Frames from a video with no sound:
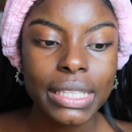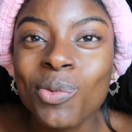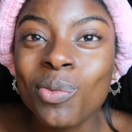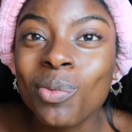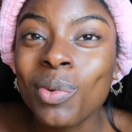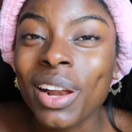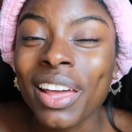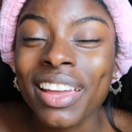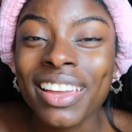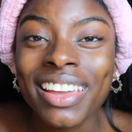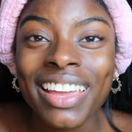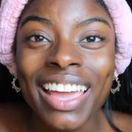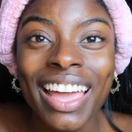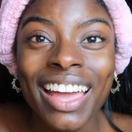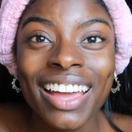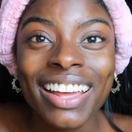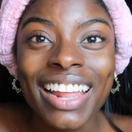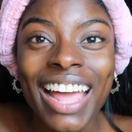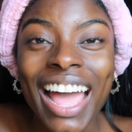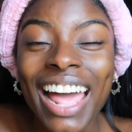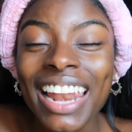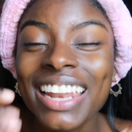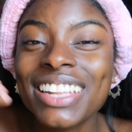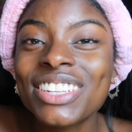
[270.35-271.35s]
When I
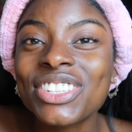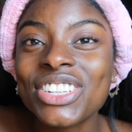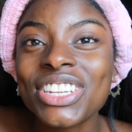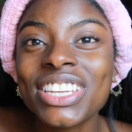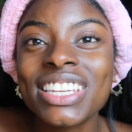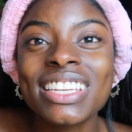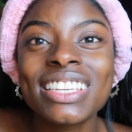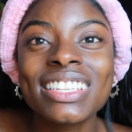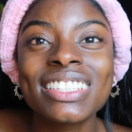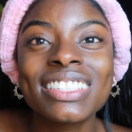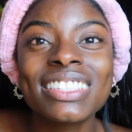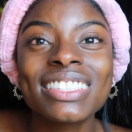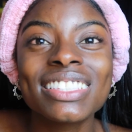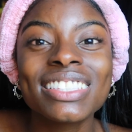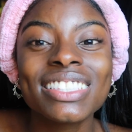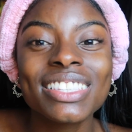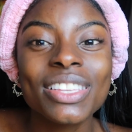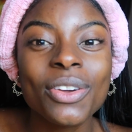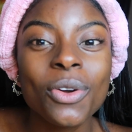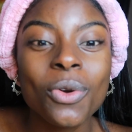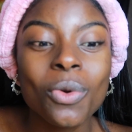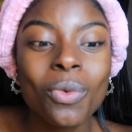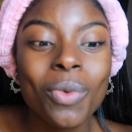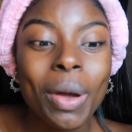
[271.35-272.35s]
get allergies,
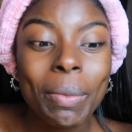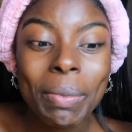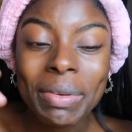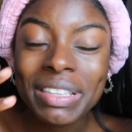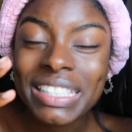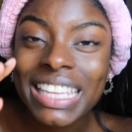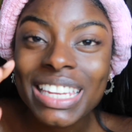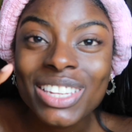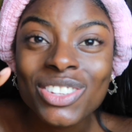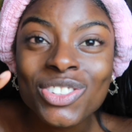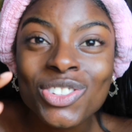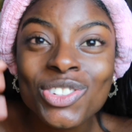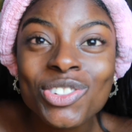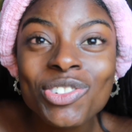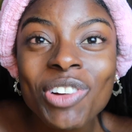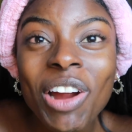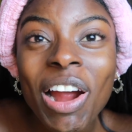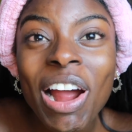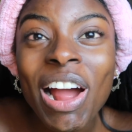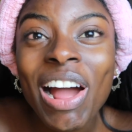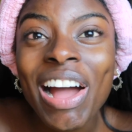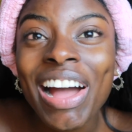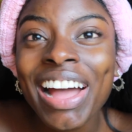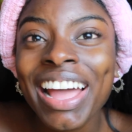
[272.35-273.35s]
when my skin is
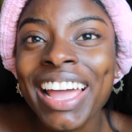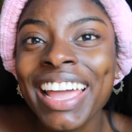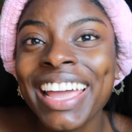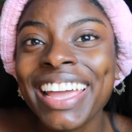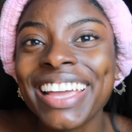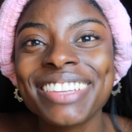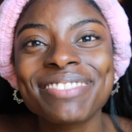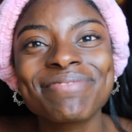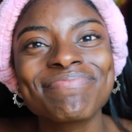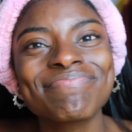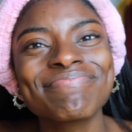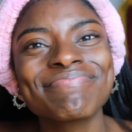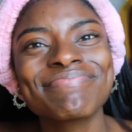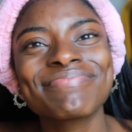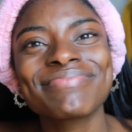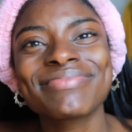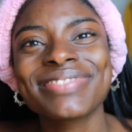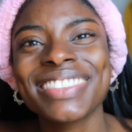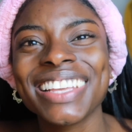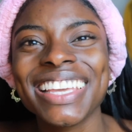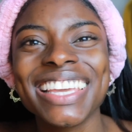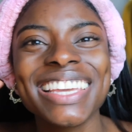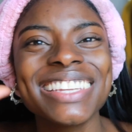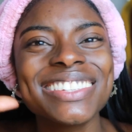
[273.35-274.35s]
dry,
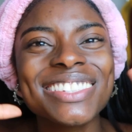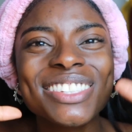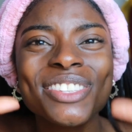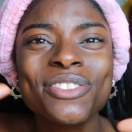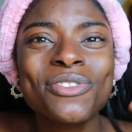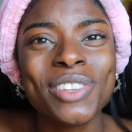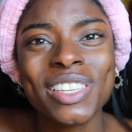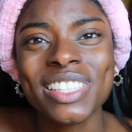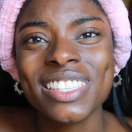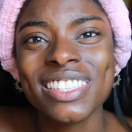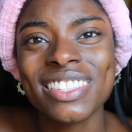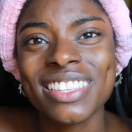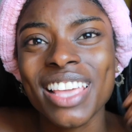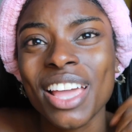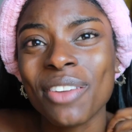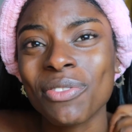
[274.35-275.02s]
it just fixes